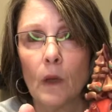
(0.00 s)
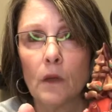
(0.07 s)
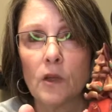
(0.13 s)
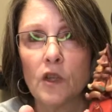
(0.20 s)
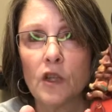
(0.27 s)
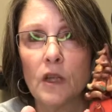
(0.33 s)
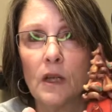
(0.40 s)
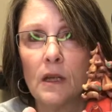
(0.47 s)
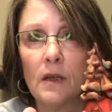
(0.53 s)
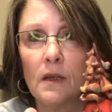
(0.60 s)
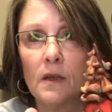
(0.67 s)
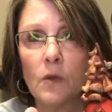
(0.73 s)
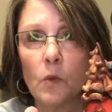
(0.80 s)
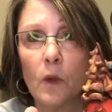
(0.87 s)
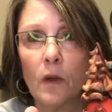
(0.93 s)
She
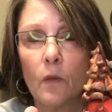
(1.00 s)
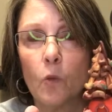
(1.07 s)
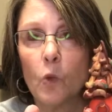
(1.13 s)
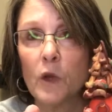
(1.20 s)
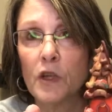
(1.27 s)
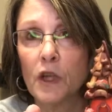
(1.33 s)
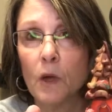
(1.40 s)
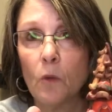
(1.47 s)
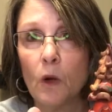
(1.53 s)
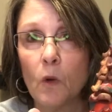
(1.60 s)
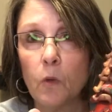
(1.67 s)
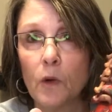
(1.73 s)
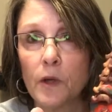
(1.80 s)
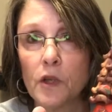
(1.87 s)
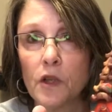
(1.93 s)
is with Wishing Well
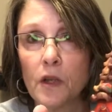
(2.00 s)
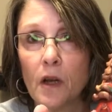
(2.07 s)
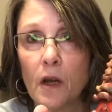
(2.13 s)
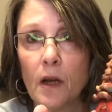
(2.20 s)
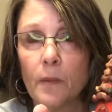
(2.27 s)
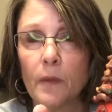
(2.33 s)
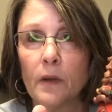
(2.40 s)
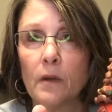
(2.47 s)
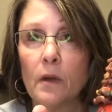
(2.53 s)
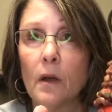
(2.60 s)
Workshop,